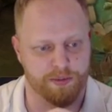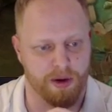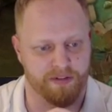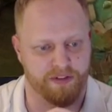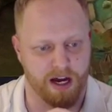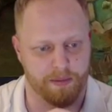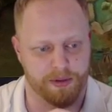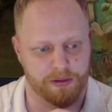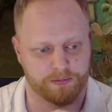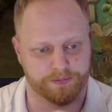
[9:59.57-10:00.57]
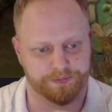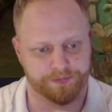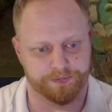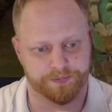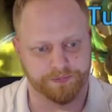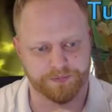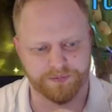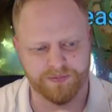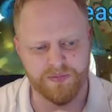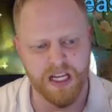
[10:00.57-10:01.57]
buff up.
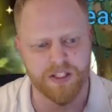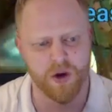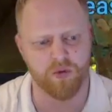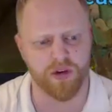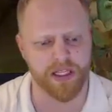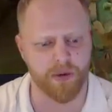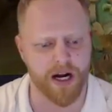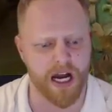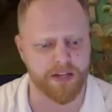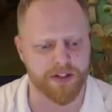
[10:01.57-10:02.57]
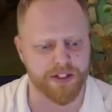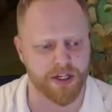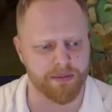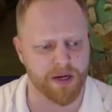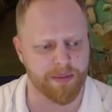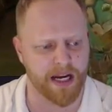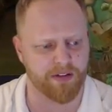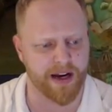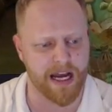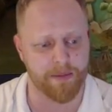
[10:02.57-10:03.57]
I don't really want to knock their turn meter
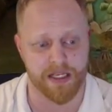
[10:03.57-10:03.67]
back right now